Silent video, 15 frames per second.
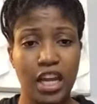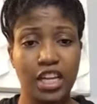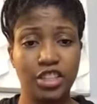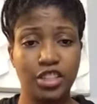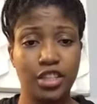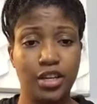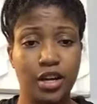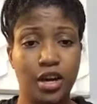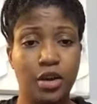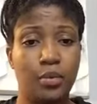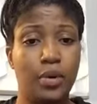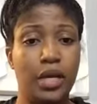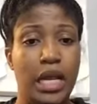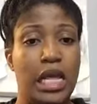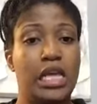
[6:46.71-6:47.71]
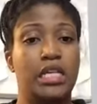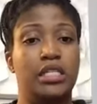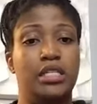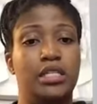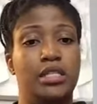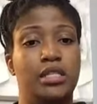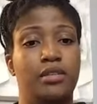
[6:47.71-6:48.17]
Engineered hardwood is
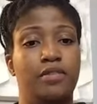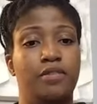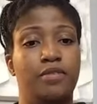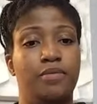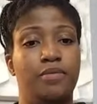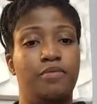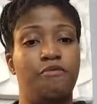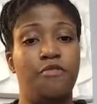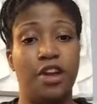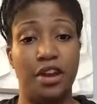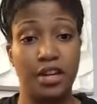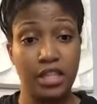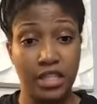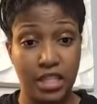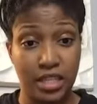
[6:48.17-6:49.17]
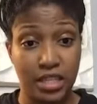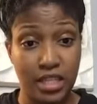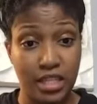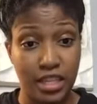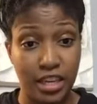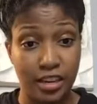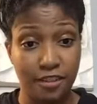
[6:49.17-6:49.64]
very
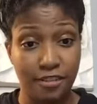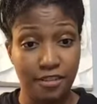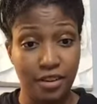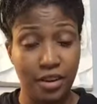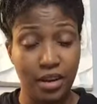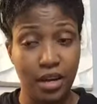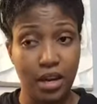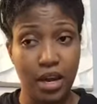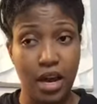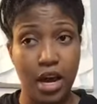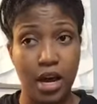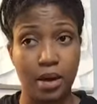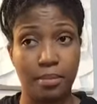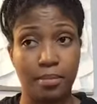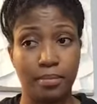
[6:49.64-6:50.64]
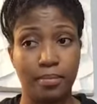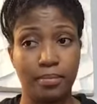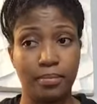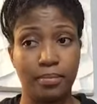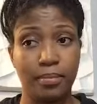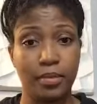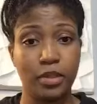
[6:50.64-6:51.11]
sensitive,
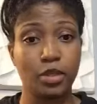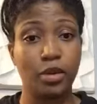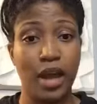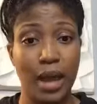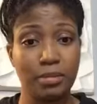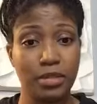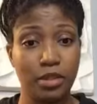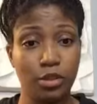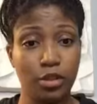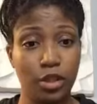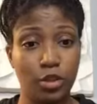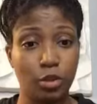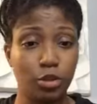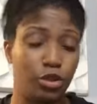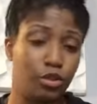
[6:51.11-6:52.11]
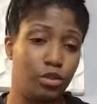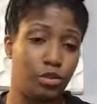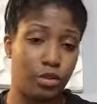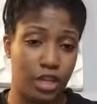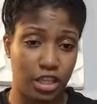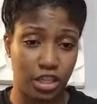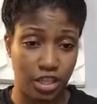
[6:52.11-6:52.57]
so absolutely no shoes
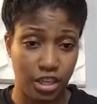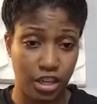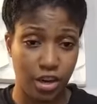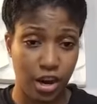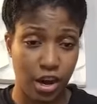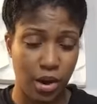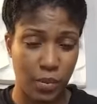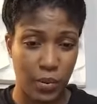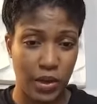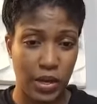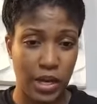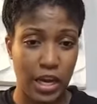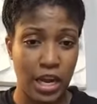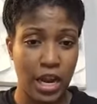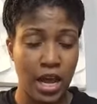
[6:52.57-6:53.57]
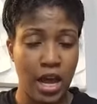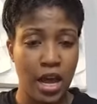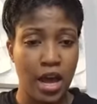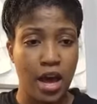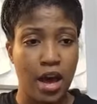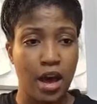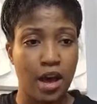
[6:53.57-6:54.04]
on engineered hardwood,
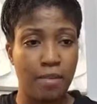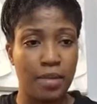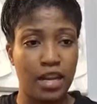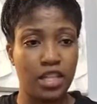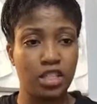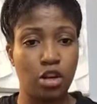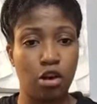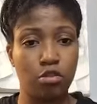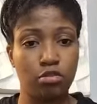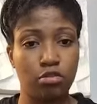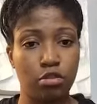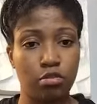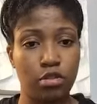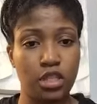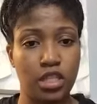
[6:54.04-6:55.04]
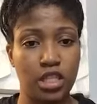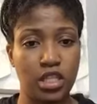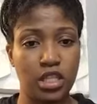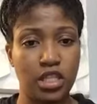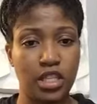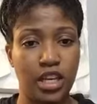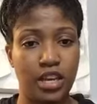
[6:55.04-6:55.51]
and it's also
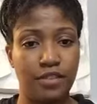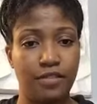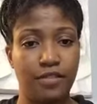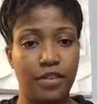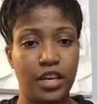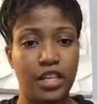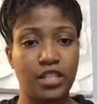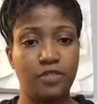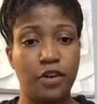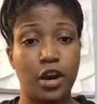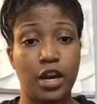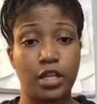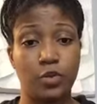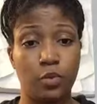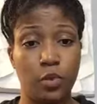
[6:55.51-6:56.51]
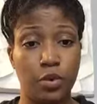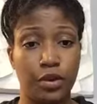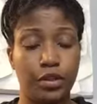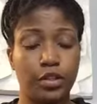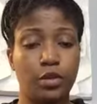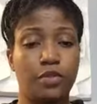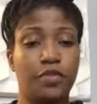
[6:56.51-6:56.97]
sensitive as far as
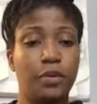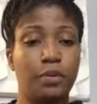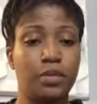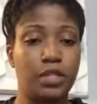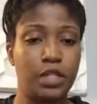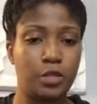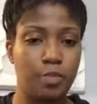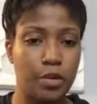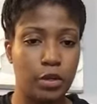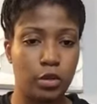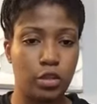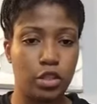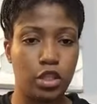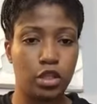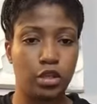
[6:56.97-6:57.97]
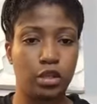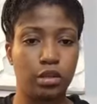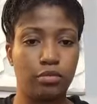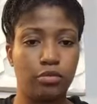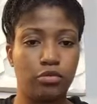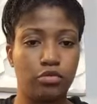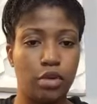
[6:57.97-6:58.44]
water. So if it was a spill
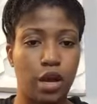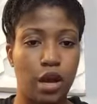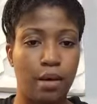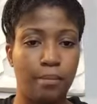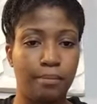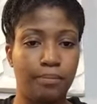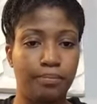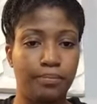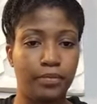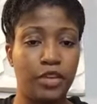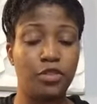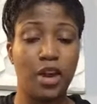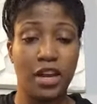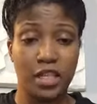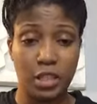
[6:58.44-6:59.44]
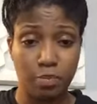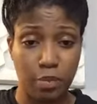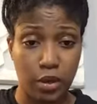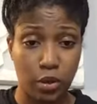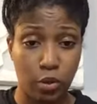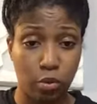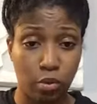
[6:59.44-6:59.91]
if you had a
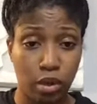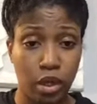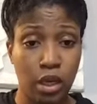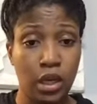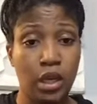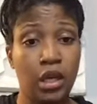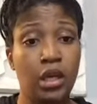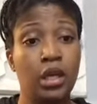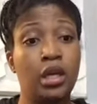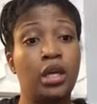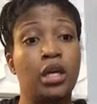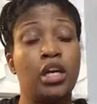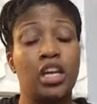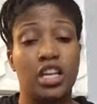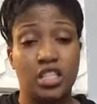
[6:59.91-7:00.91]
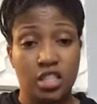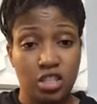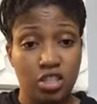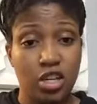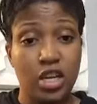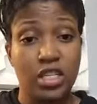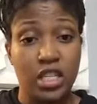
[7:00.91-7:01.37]
spill, it's
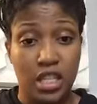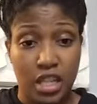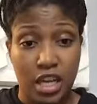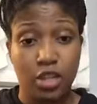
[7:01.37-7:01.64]
suggested